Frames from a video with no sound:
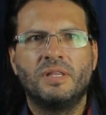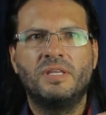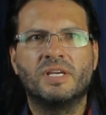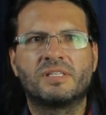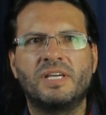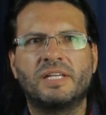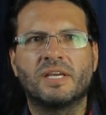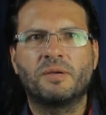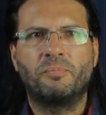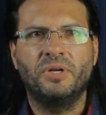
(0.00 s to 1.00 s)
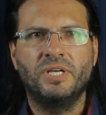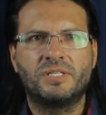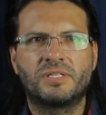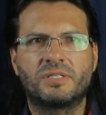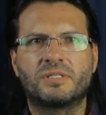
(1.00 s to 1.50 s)
The ascetic
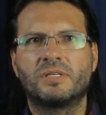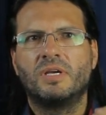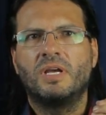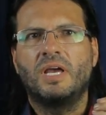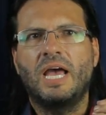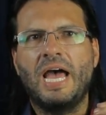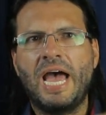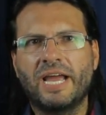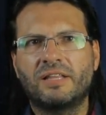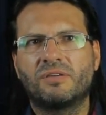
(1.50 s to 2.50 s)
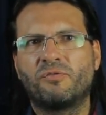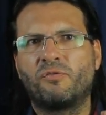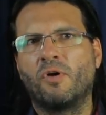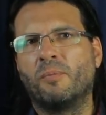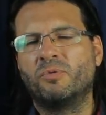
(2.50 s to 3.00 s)
priests act
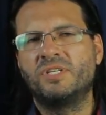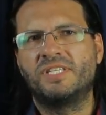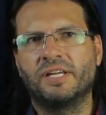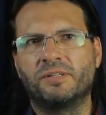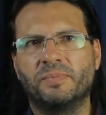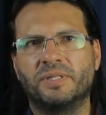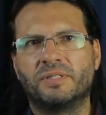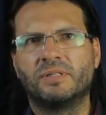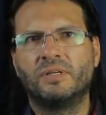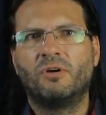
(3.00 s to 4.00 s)
from resentment,